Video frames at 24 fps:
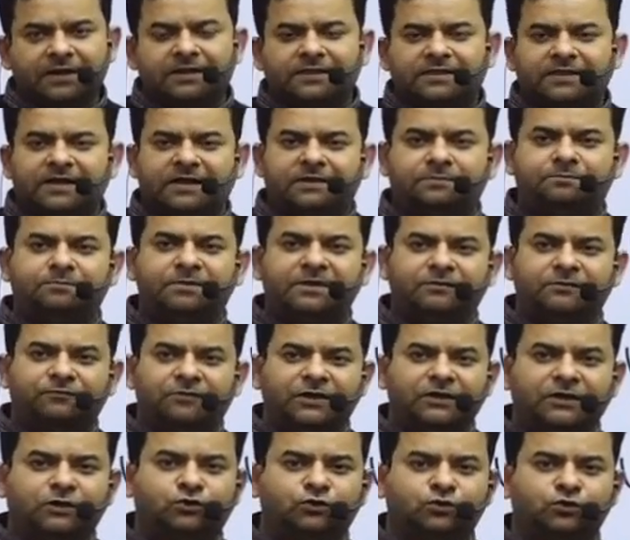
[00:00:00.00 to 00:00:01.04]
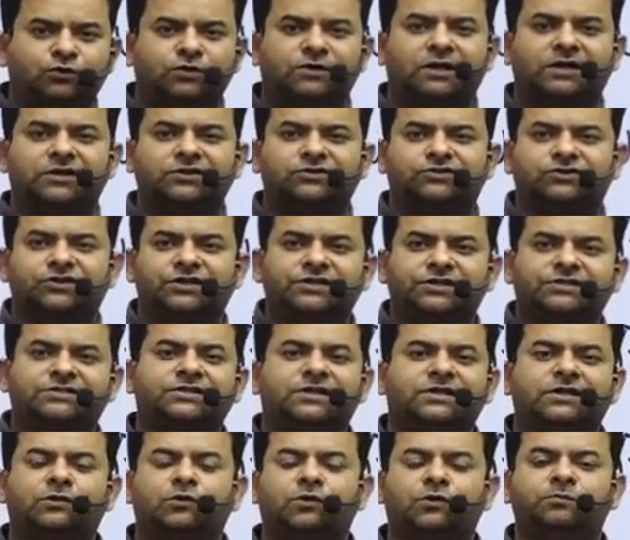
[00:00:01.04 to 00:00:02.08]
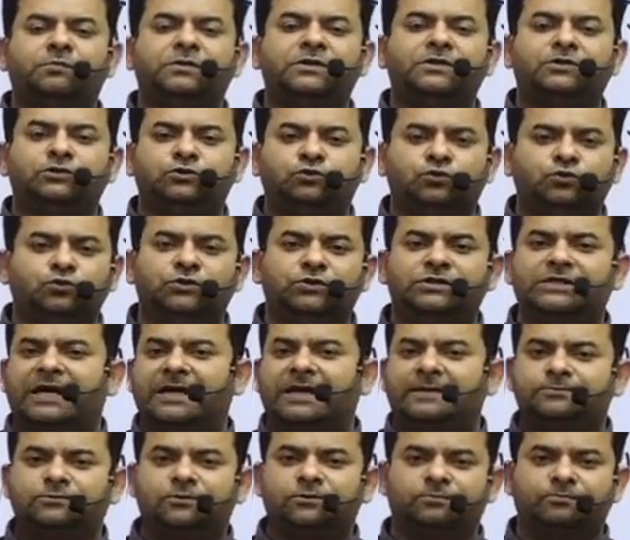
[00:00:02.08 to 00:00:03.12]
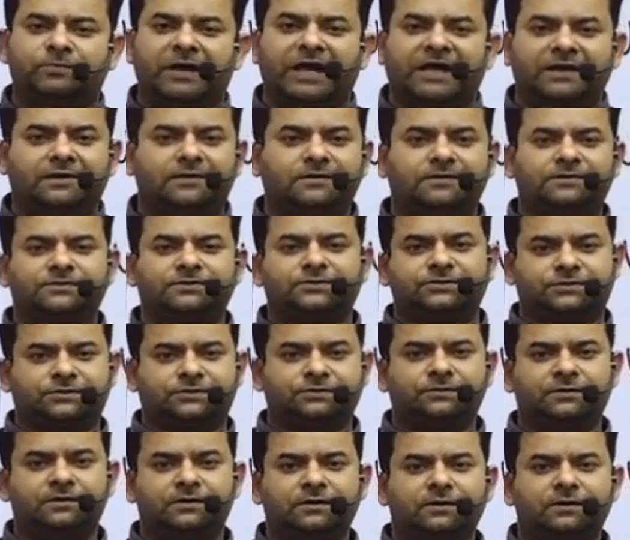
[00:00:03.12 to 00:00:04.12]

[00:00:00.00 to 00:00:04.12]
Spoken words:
that between two countries there could be two types of barriers.